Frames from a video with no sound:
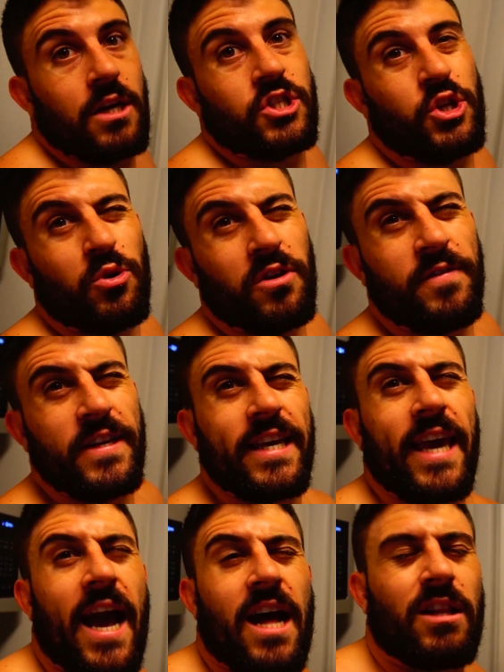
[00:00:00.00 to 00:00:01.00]
250
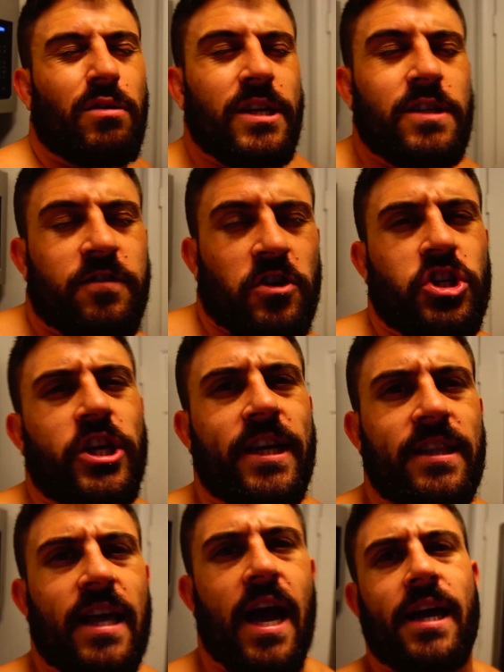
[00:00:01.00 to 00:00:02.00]
calories for
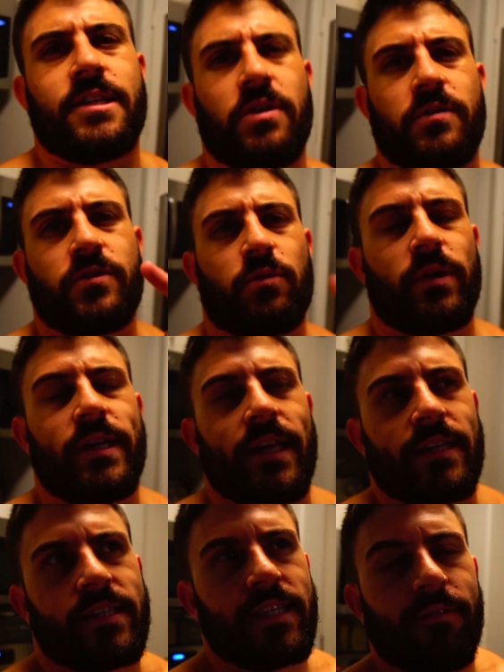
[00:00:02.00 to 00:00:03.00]
chicken thighs, so 3,
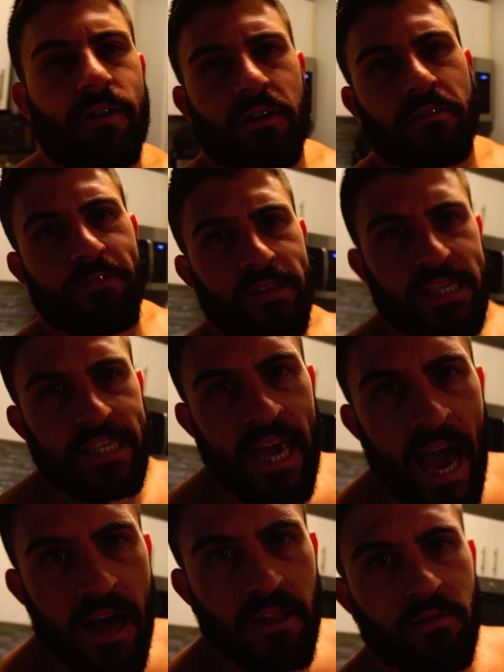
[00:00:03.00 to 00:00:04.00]
that's 750
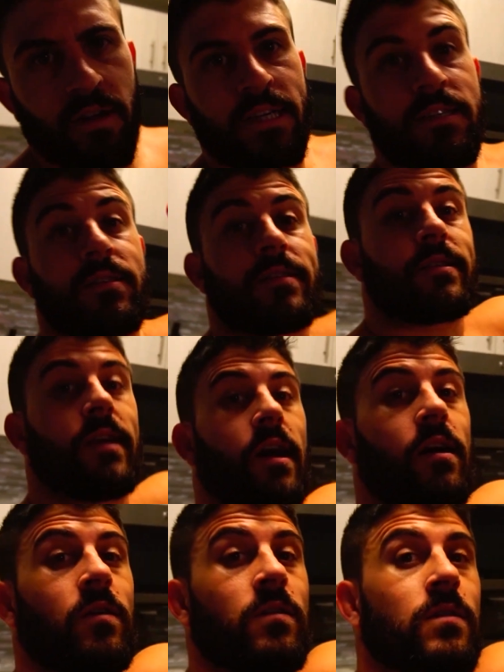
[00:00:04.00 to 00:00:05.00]
calories.
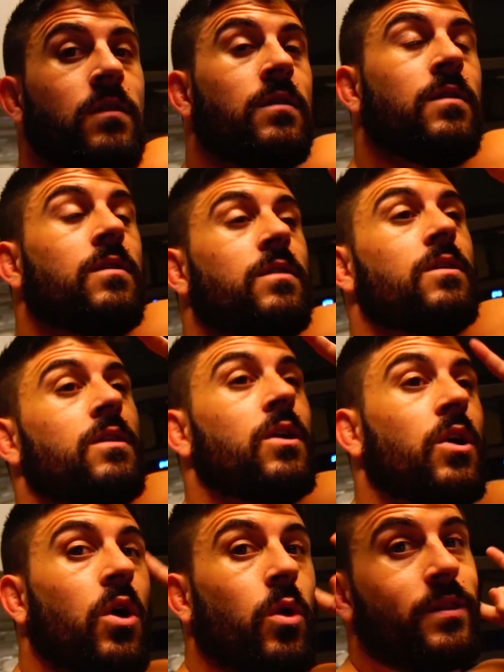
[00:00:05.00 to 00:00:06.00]
So,
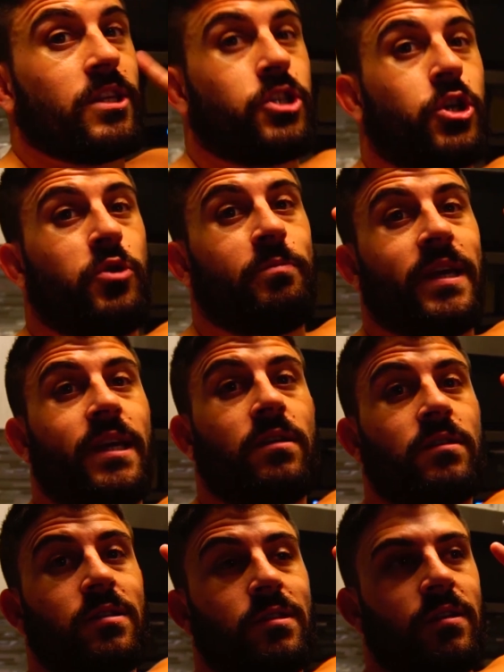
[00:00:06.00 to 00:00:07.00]
with the 2
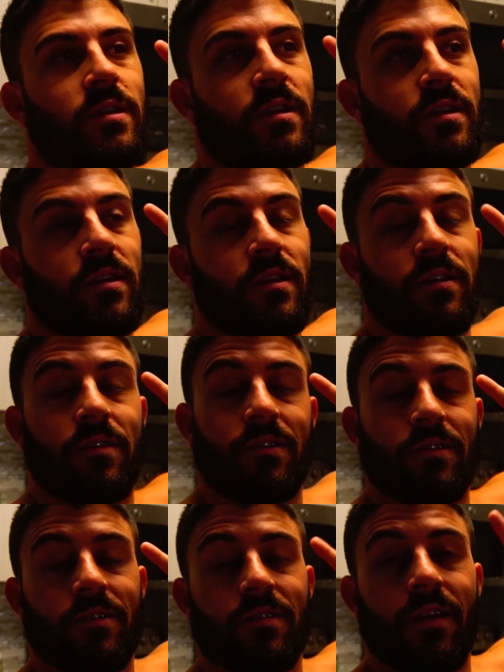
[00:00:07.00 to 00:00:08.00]
meals,
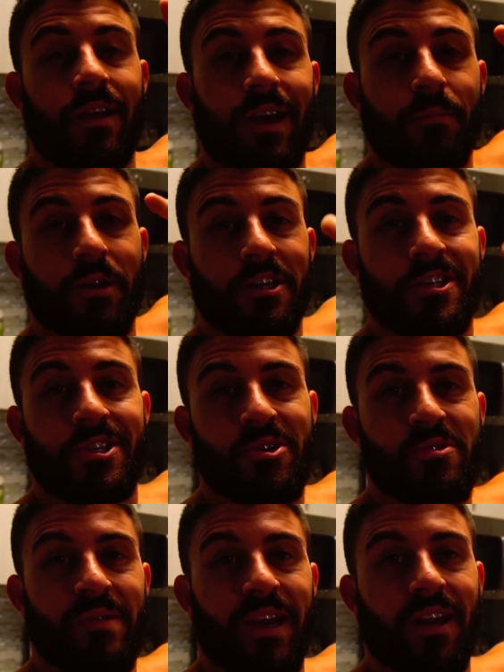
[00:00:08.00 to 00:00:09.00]
plus
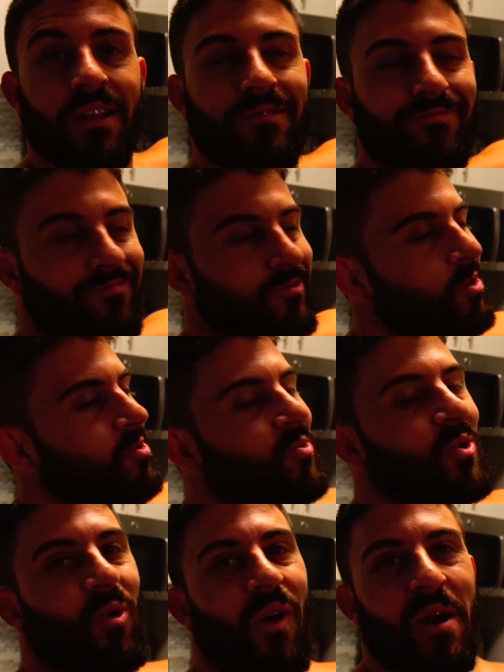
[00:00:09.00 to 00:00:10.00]
True Meal,
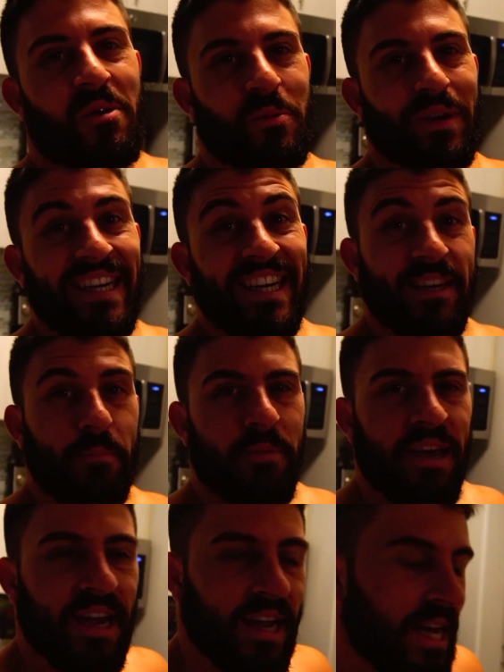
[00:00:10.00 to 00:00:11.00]
we're right where we need to
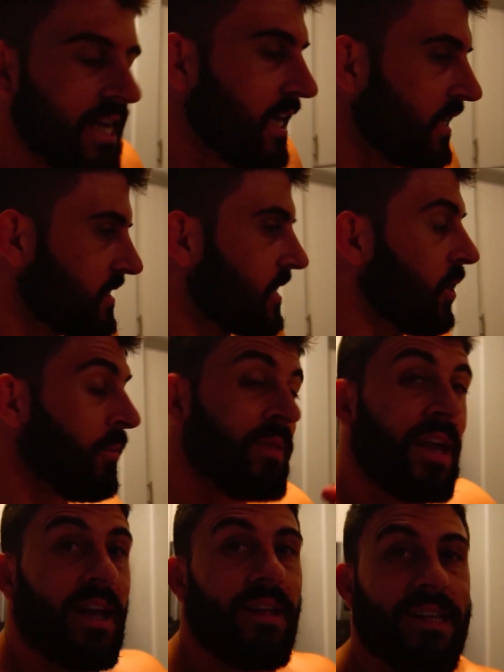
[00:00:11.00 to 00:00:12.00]
be. So,
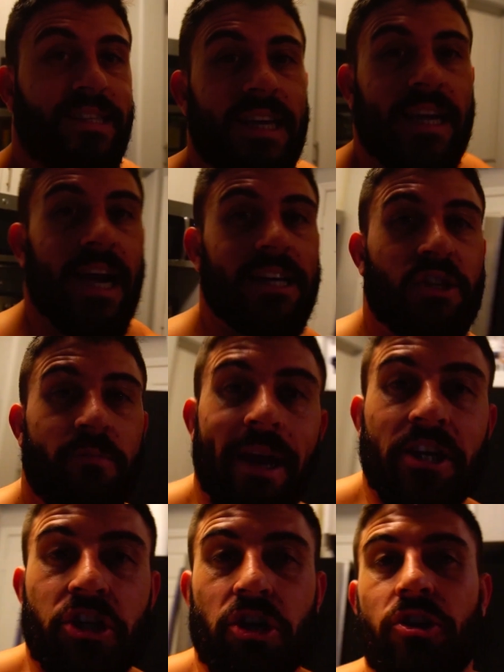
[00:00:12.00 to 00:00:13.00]
that's it, guys. So
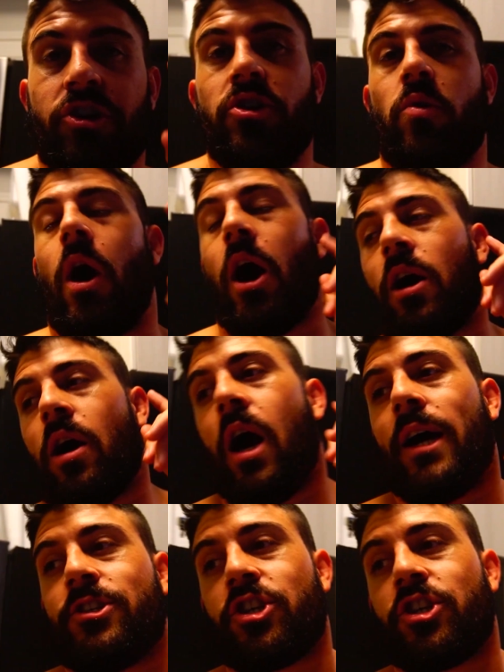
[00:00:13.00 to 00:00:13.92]
make sure you are on